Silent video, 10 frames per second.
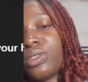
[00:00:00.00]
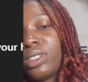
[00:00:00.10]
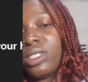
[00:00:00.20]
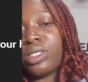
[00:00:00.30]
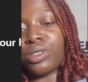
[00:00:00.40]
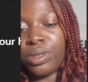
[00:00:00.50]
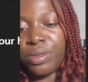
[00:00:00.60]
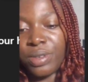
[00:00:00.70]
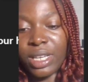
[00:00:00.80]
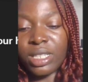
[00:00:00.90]
one is Sunny,
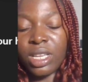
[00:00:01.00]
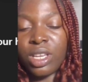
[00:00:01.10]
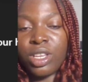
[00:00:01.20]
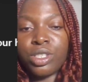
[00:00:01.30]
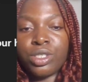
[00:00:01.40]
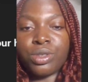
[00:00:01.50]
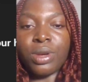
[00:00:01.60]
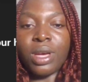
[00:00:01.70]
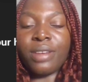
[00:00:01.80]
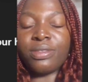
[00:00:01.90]
right? So you
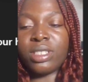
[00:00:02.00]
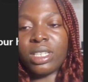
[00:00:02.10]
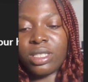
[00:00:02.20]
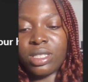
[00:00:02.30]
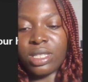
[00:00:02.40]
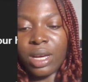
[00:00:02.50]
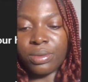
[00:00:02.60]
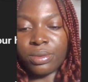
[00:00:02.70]
have to take it down.